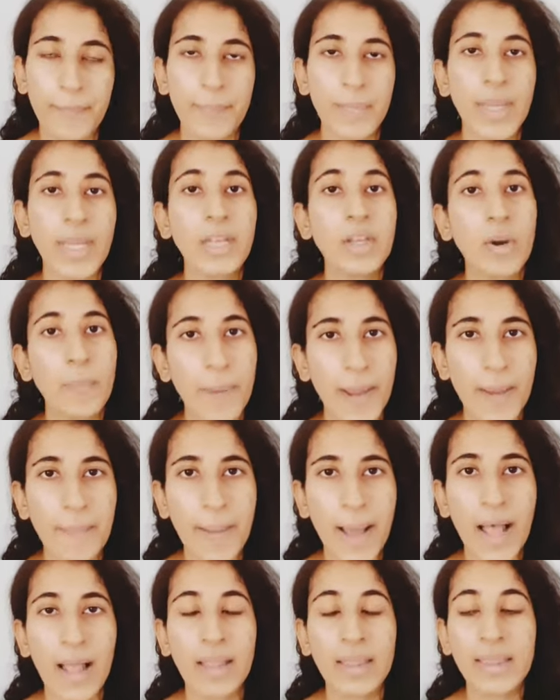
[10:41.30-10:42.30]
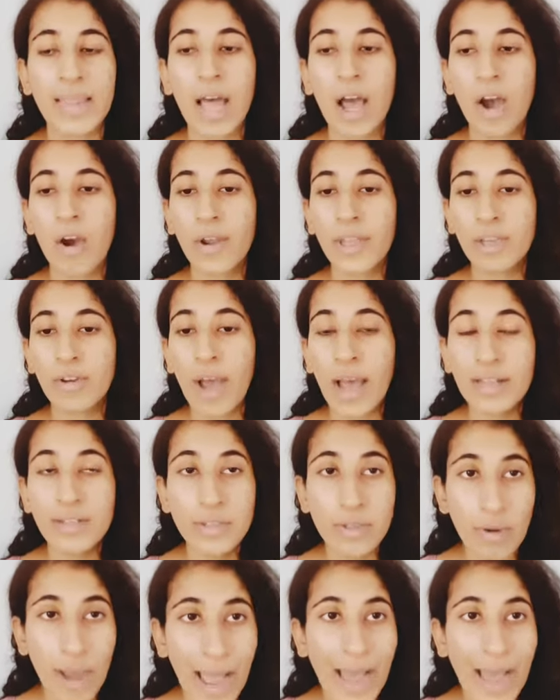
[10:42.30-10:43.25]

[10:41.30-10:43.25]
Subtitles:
PayPal. Now you do